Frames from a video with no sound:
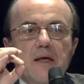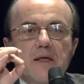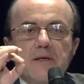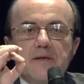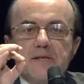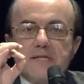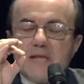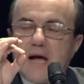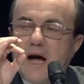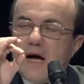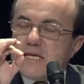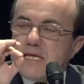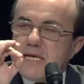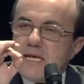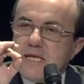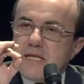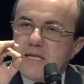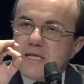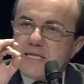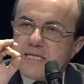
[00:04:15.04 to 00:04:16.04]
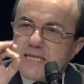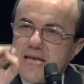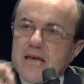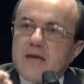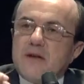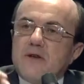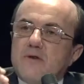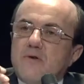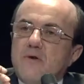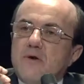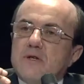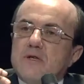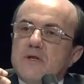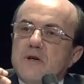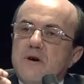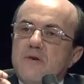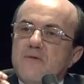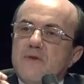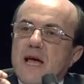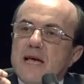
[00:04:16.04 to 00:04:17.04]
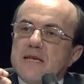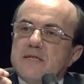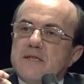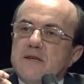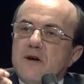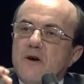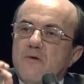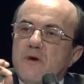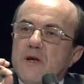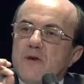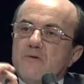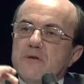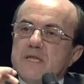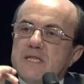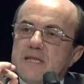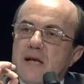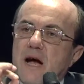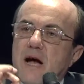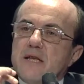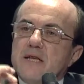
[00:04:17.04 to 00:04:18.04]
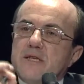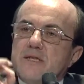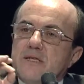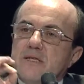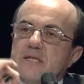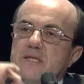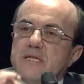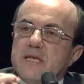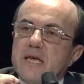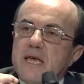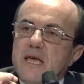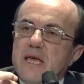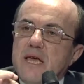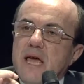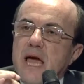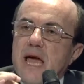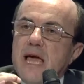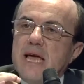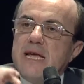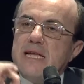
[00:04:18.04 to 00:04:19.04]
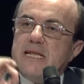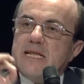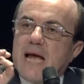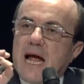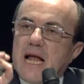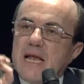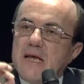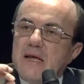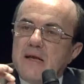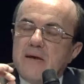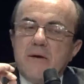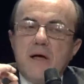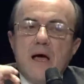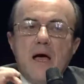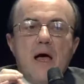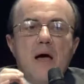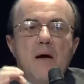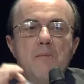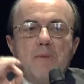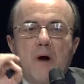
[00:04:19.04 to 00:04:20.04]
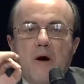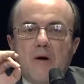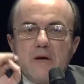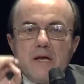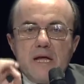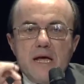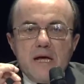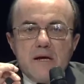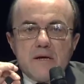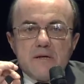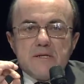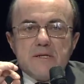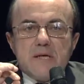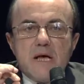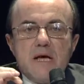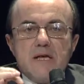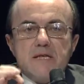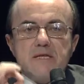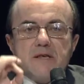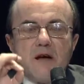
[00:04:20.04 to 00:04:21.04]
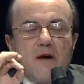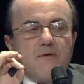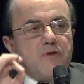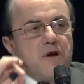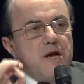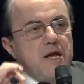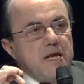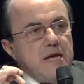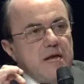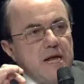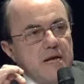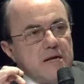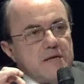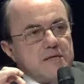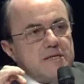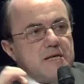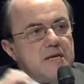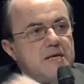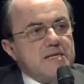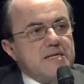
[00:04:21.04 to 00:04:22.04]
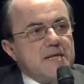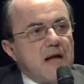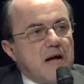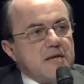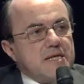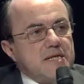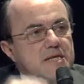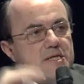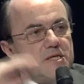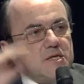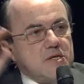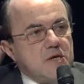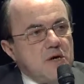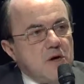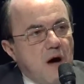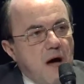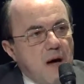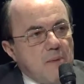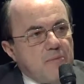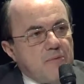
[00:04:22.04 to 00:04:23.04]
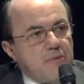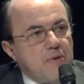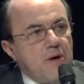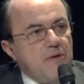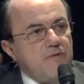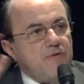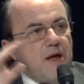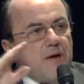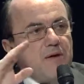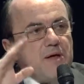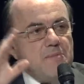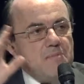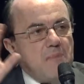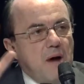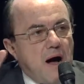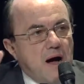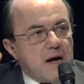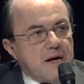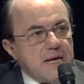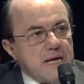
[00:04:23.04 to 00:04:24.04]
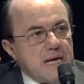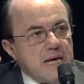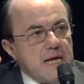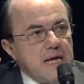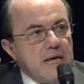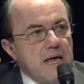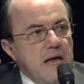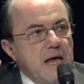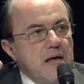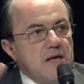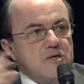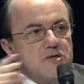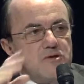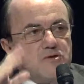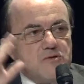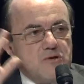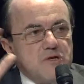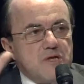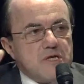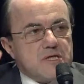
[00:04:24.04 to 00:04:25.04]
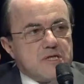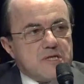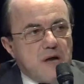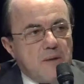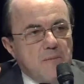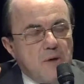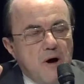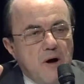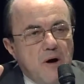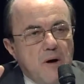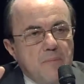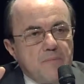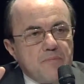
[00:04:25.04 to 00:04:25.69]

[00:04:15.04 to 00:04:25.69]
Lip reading: starting in the second quarter of last year, when we started to see Italian bond yields, sovereign yields, starting to go up very markedly through the summer,